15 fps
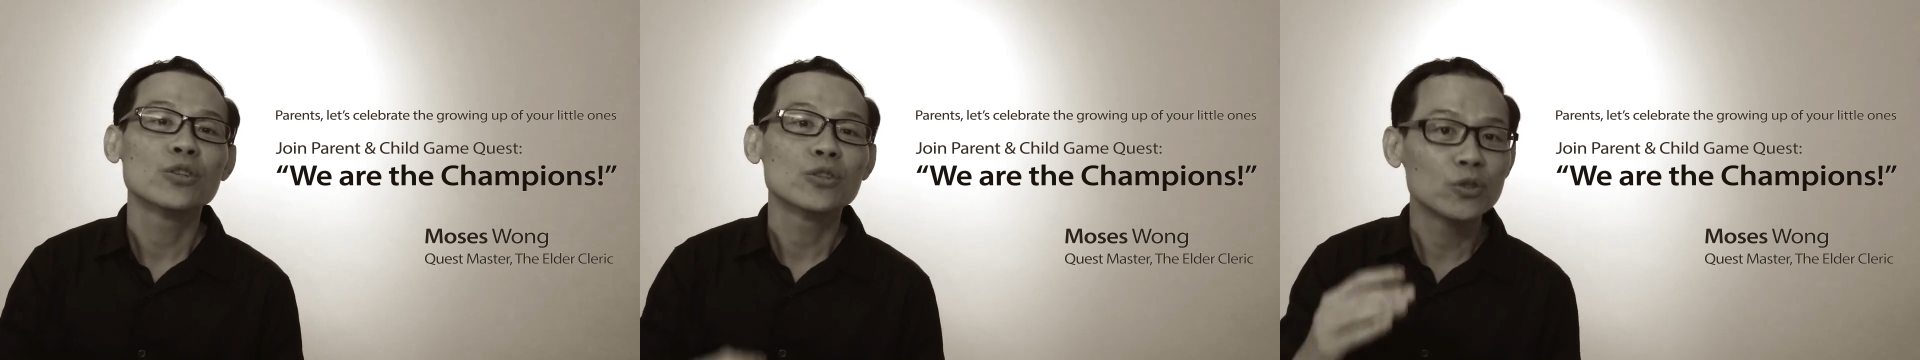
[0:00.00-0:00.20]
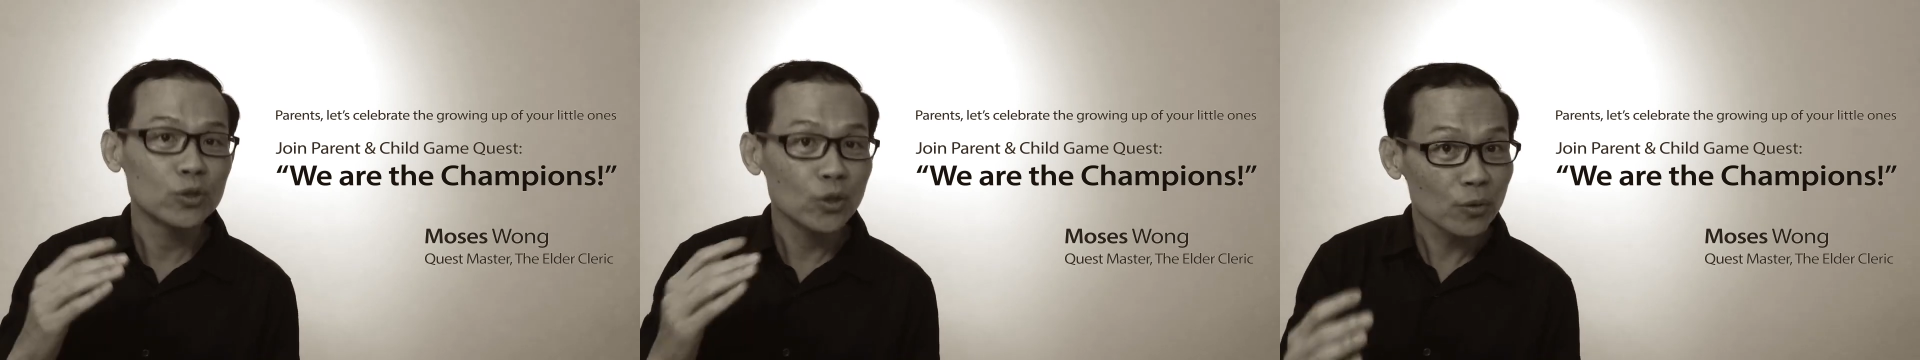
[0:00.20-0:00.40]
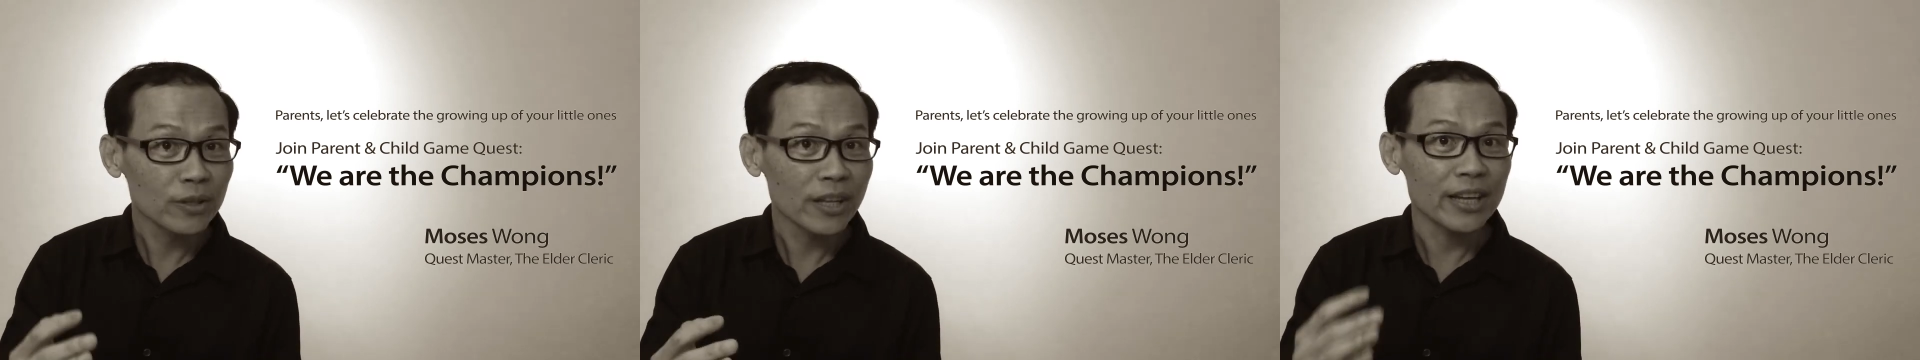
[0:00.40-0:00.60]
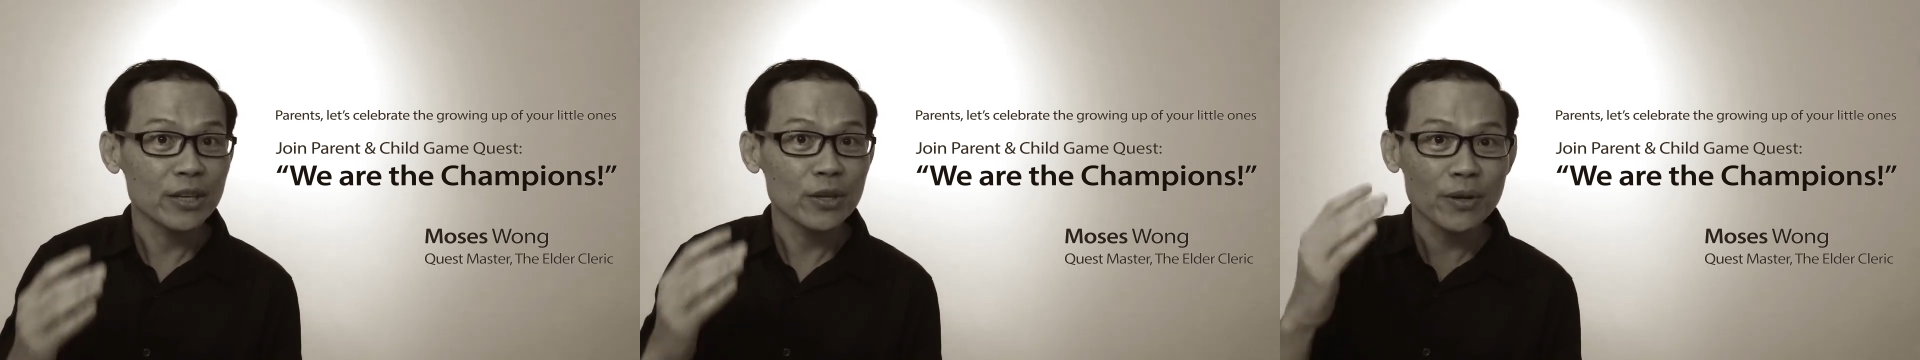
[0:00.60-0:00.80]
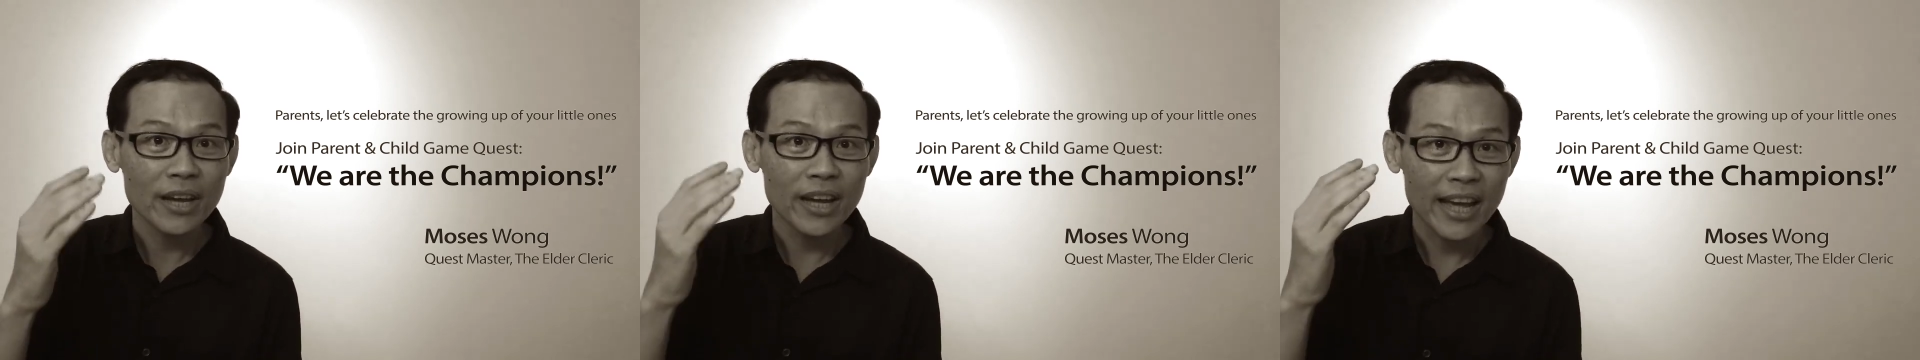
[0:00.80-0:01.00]
so that
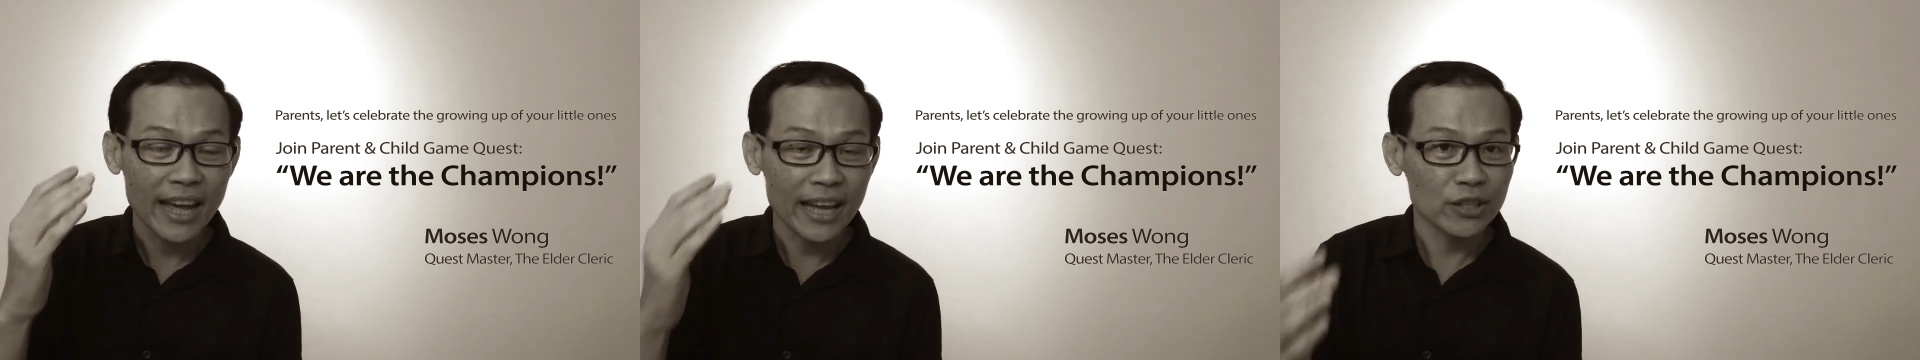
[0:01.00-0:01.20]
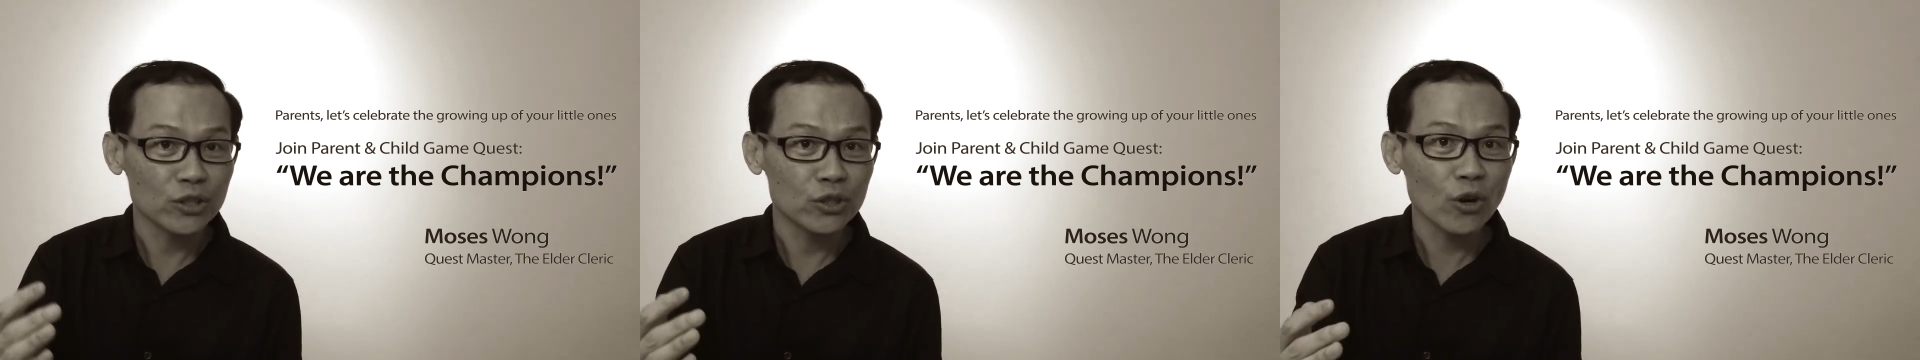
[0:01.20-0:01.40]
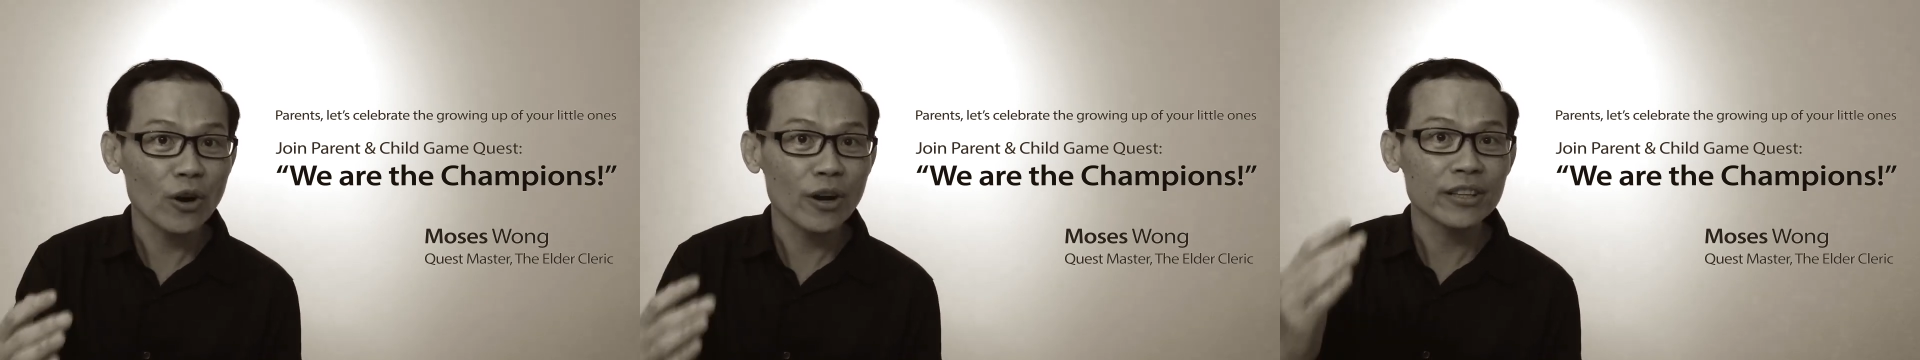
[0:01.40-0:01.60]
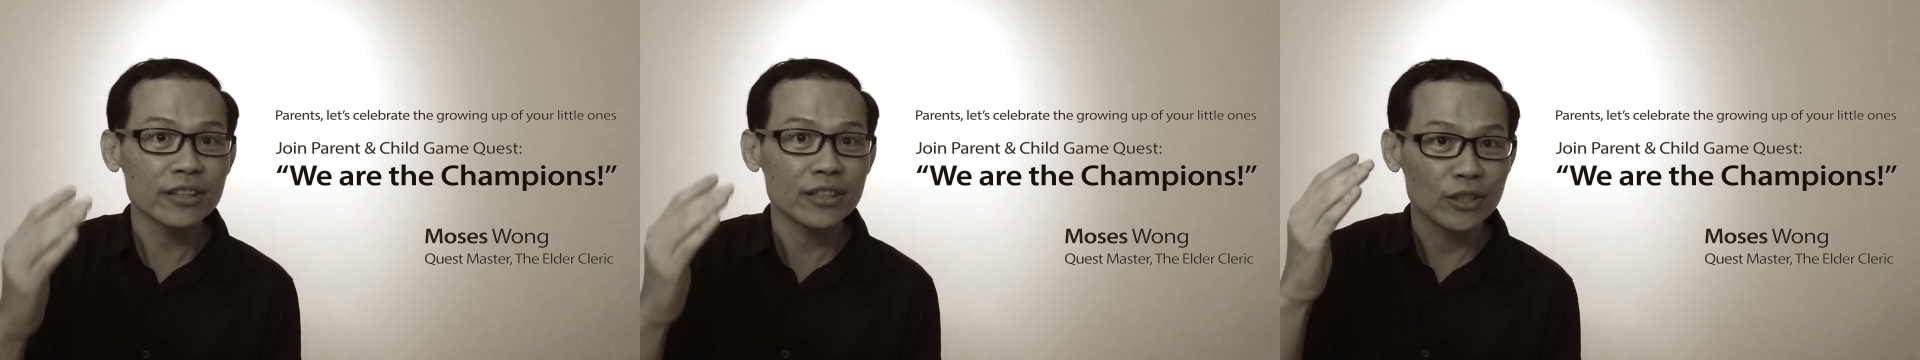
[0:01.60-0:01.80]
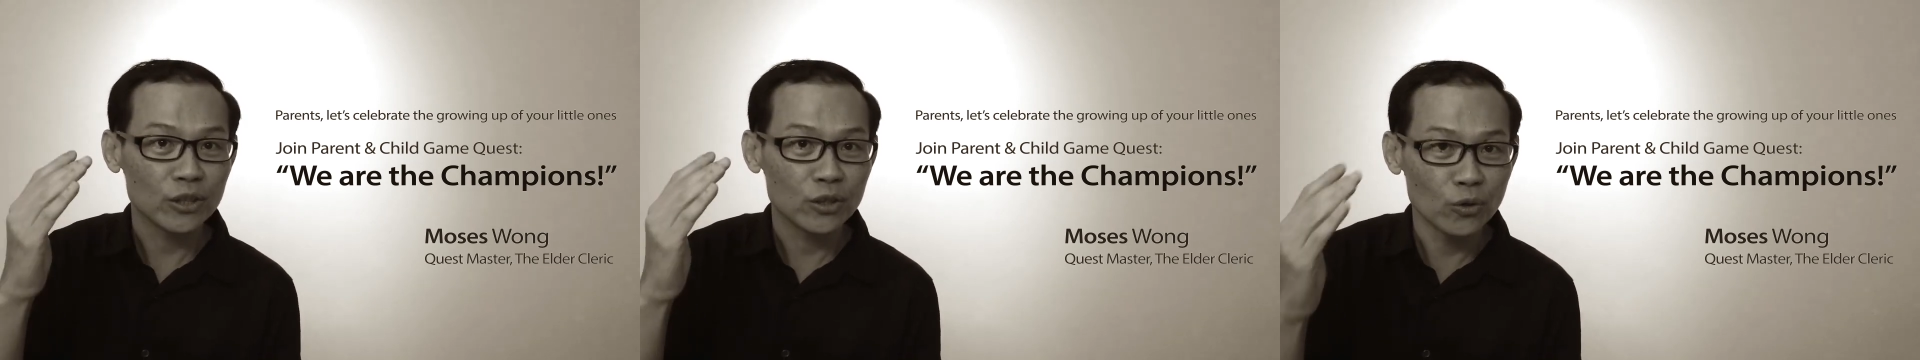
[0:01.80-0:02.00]
you can enjoy
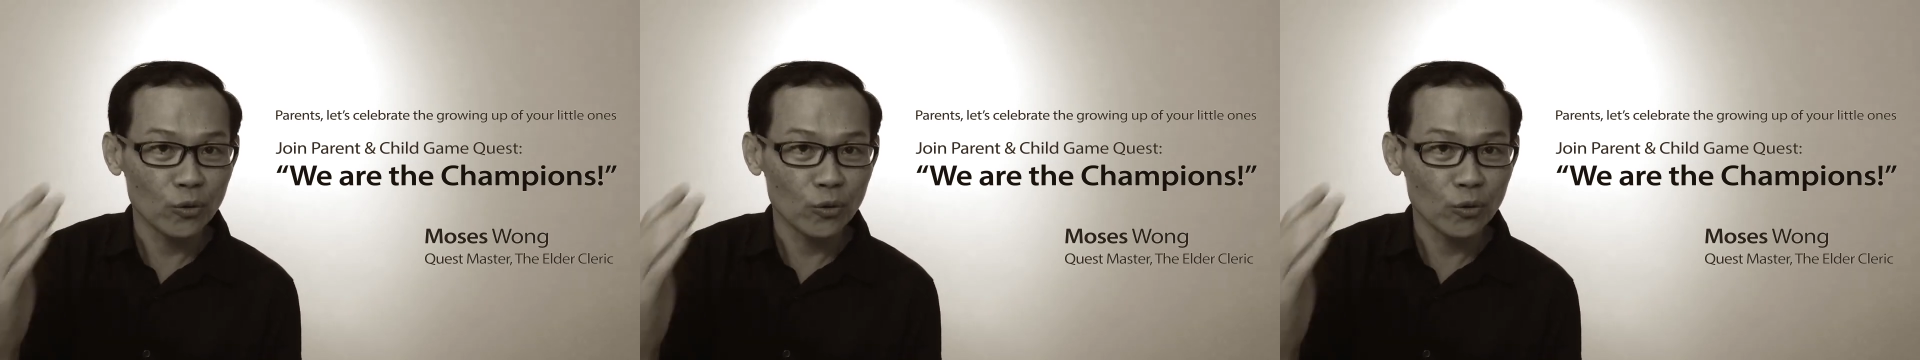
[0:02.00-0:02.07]
the